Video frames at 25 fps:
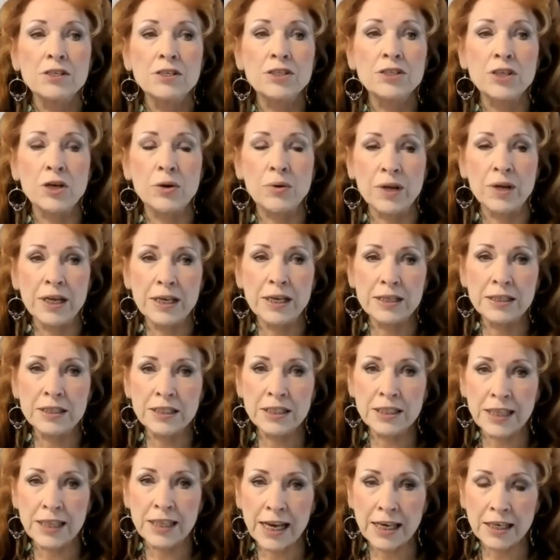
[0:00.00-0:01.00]
So in
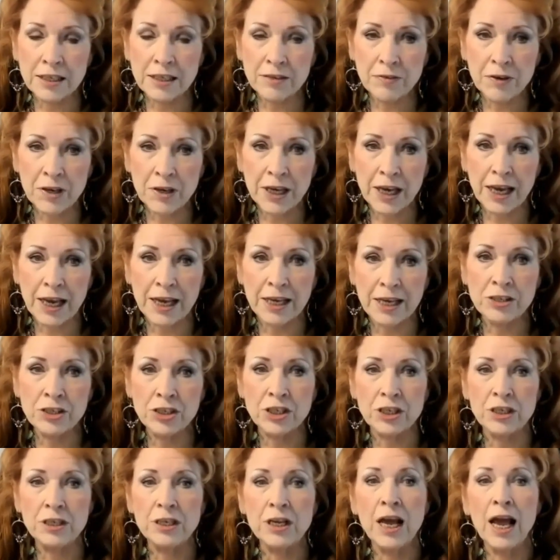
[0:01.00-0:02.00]

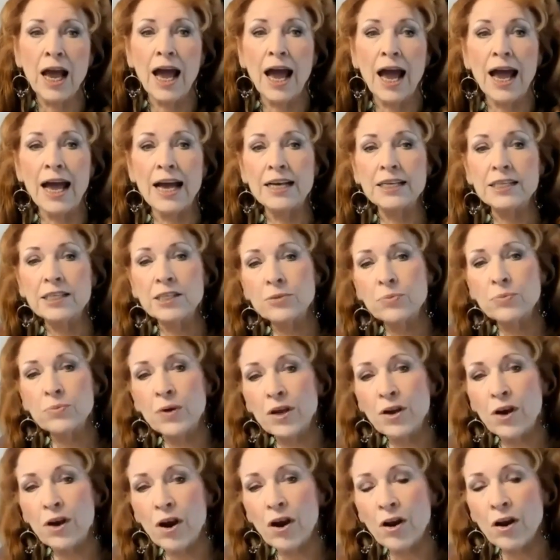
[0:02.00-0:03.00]
sanctification, as
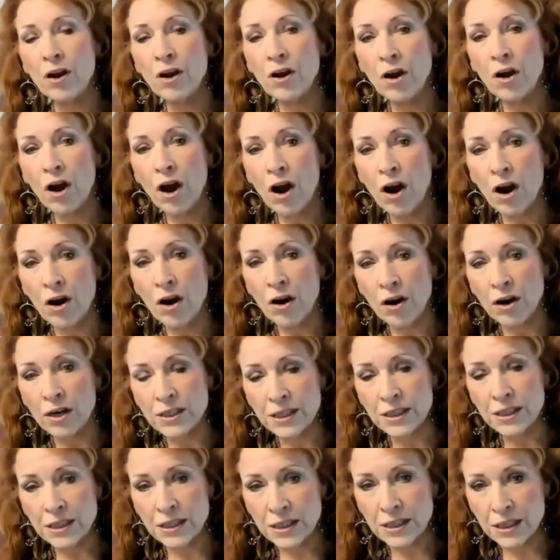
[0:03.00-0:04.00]
we are, are
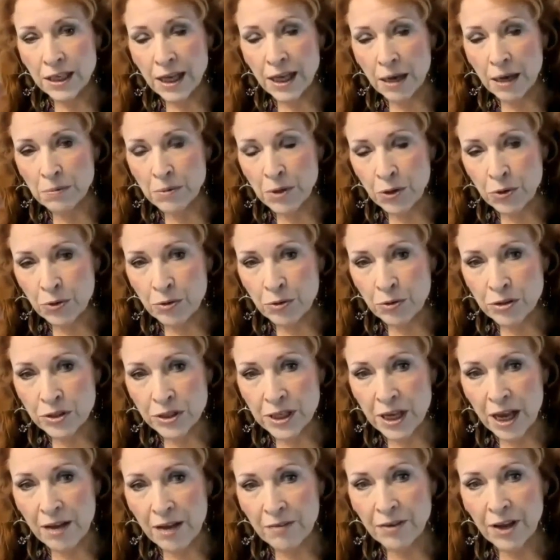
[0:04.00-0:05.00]
come through
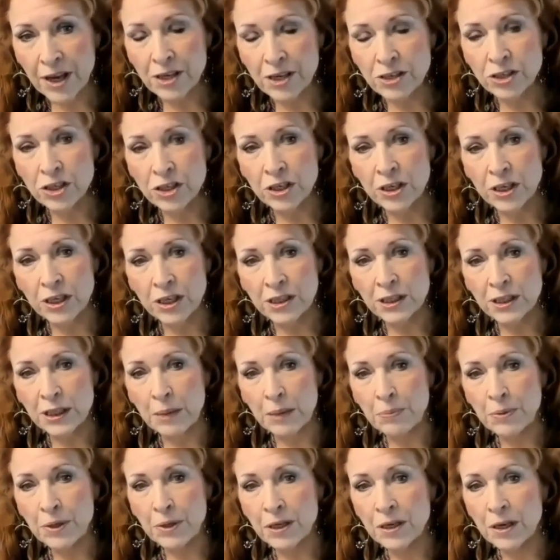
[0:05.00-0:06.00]
salvation,
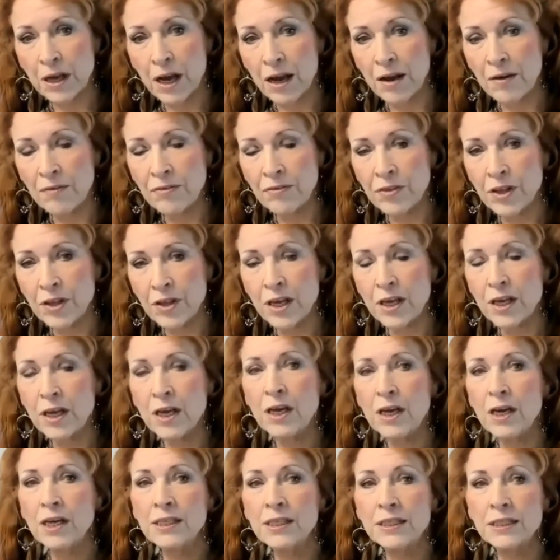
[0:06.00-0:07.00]
accepting of the
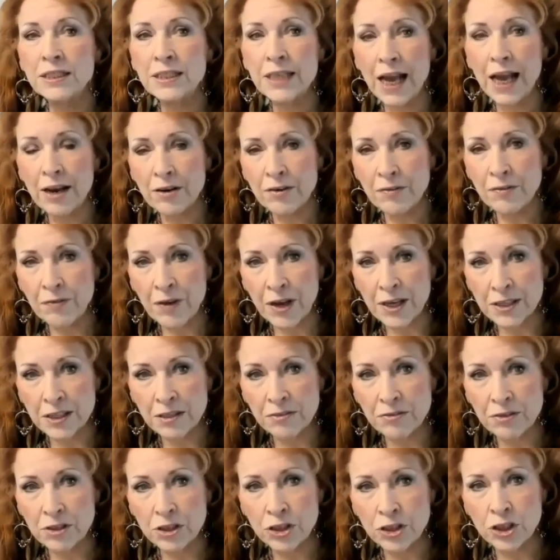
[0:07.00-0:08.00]

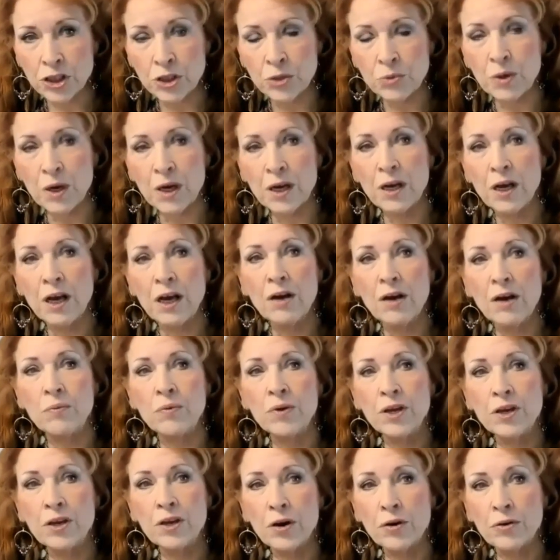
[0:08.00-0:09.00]
sacrifice of Yeshua,
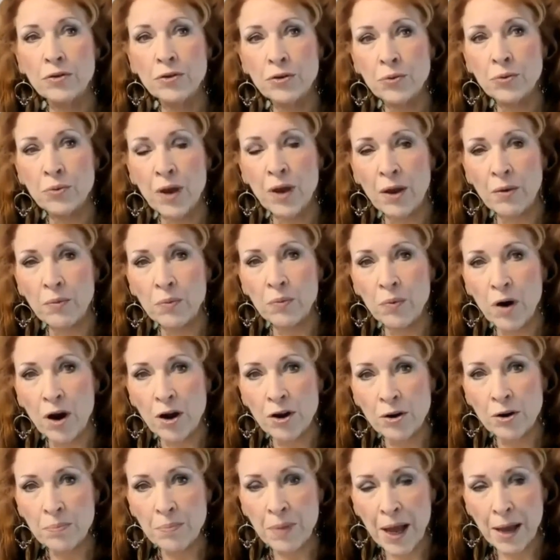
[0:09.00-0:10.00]
we go through a
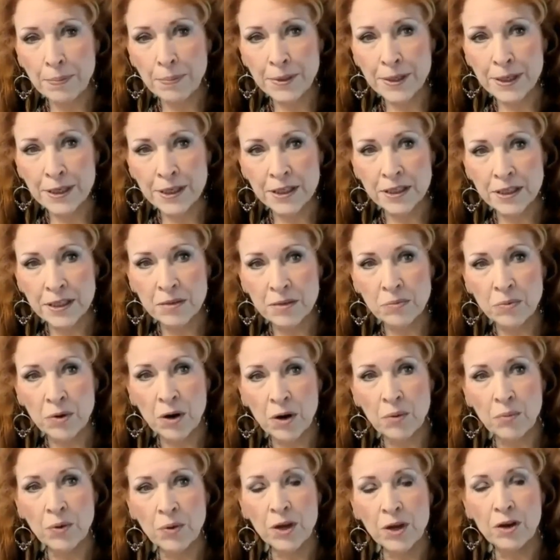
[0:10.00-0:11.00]
water baptism
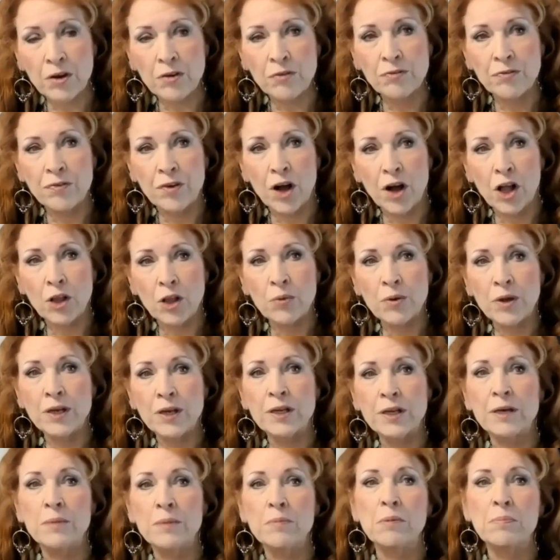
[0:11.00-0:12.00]
where we are
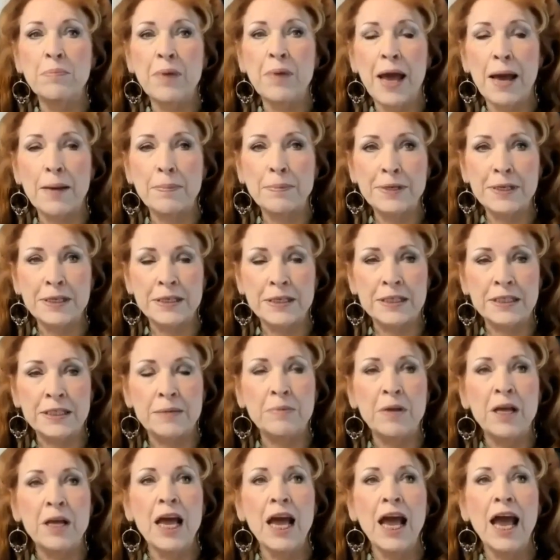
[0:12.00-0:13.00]
following him in
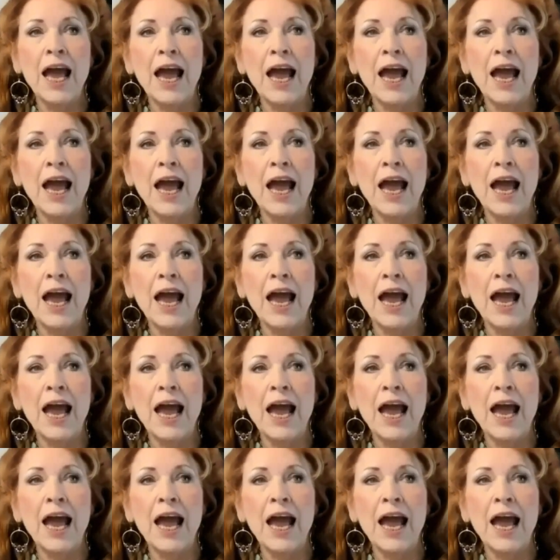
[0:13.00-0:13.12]
baptism,